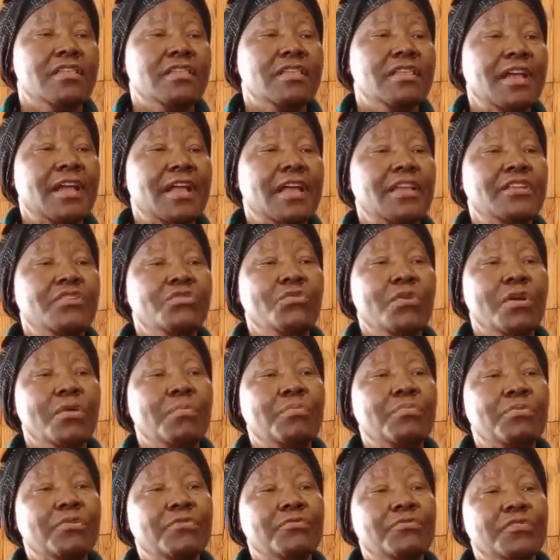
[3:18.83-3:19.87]
they can do
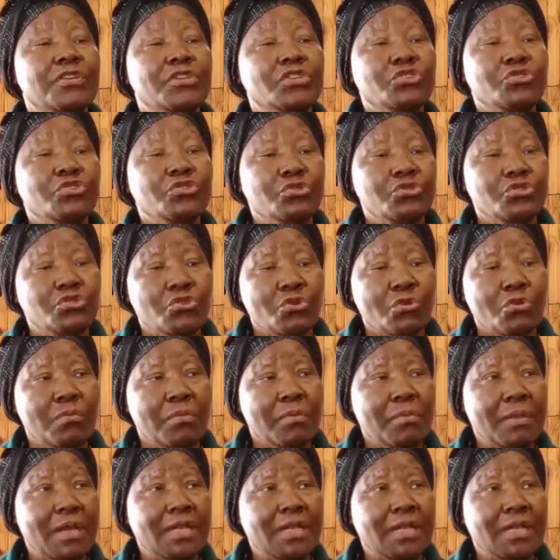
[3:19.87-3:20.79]
a professional job.